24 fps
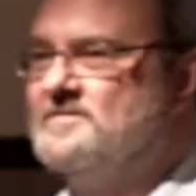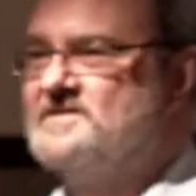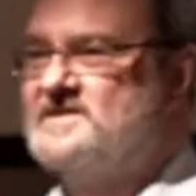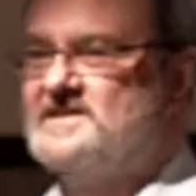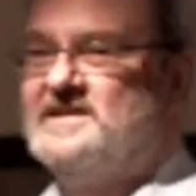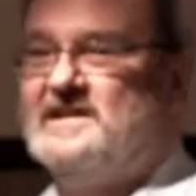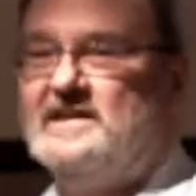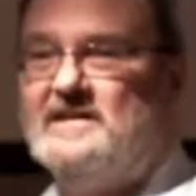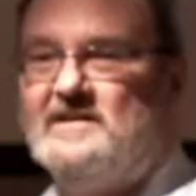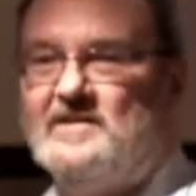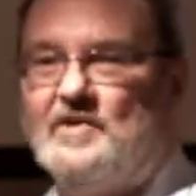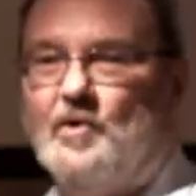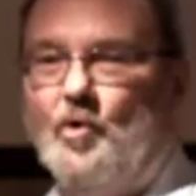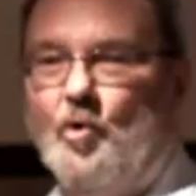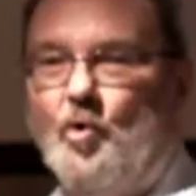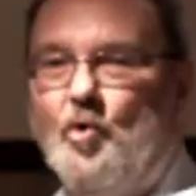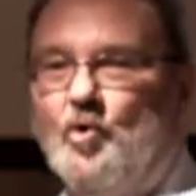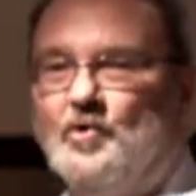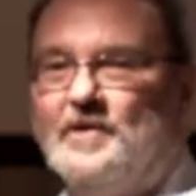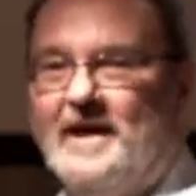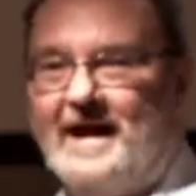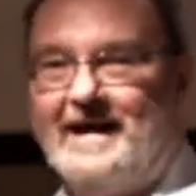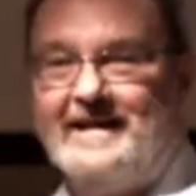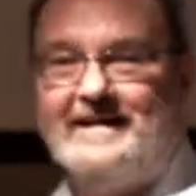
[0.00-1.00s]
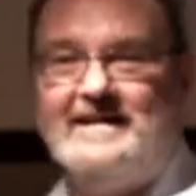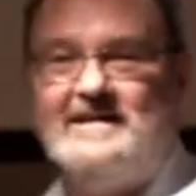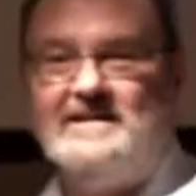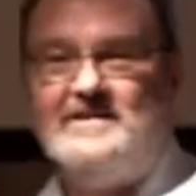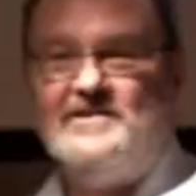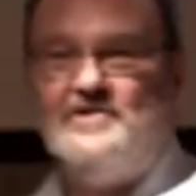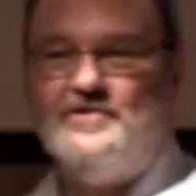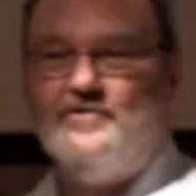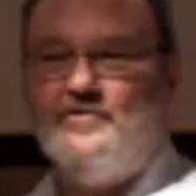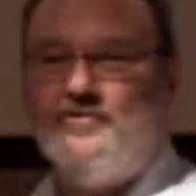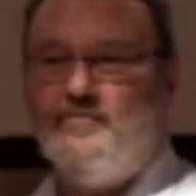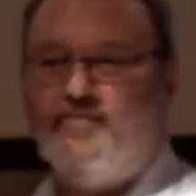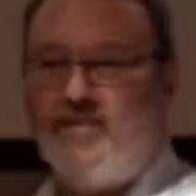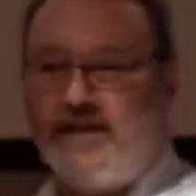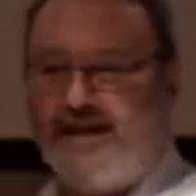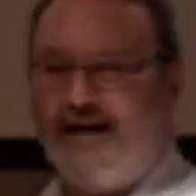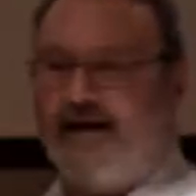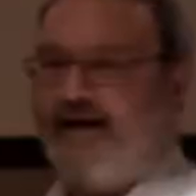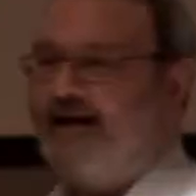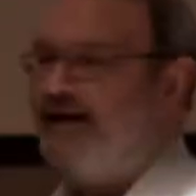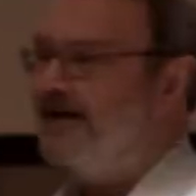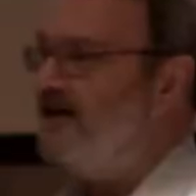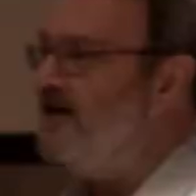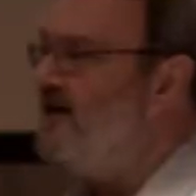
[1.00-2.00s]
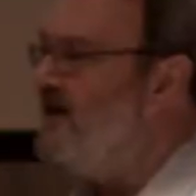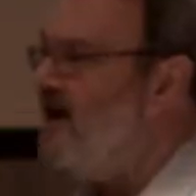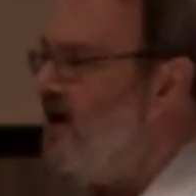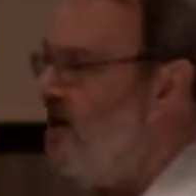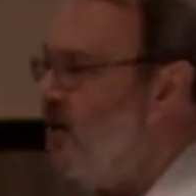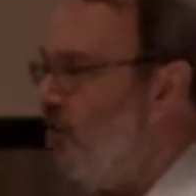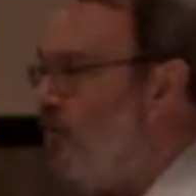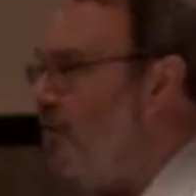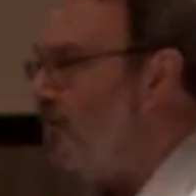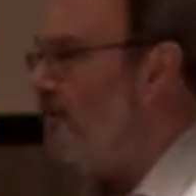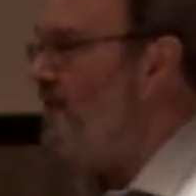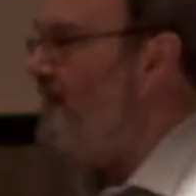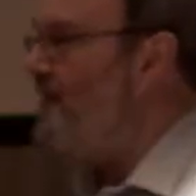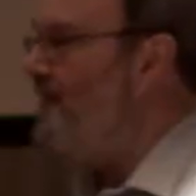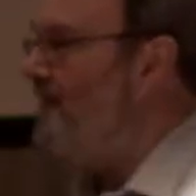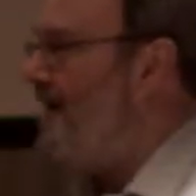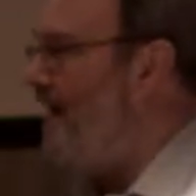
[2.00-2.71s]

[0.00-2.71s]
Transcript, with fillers: seed corn a new play, wouldn't